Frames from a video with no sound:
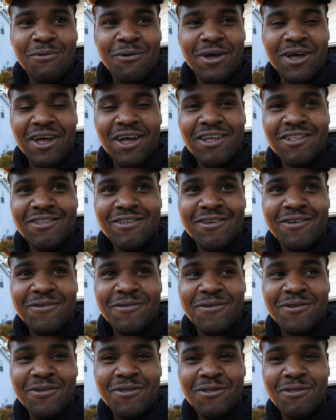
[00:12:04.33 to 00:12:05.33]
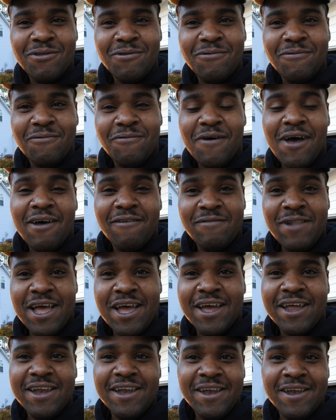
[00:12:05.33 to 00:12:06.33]
tw- uh, five
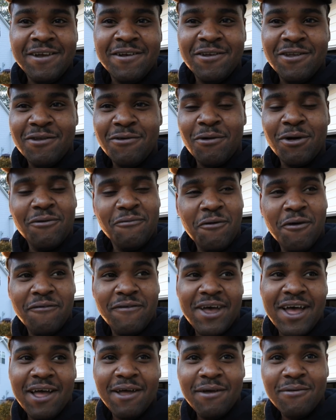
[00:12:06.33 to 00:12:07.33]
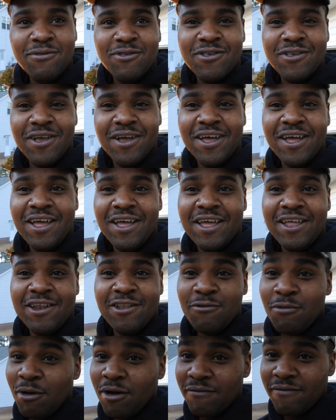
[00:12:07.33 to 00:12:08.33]
nine, 24 valves uh,
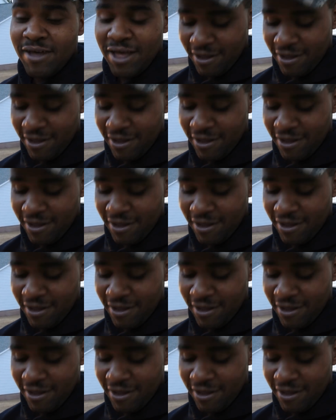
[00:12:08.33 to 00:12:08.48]
and 12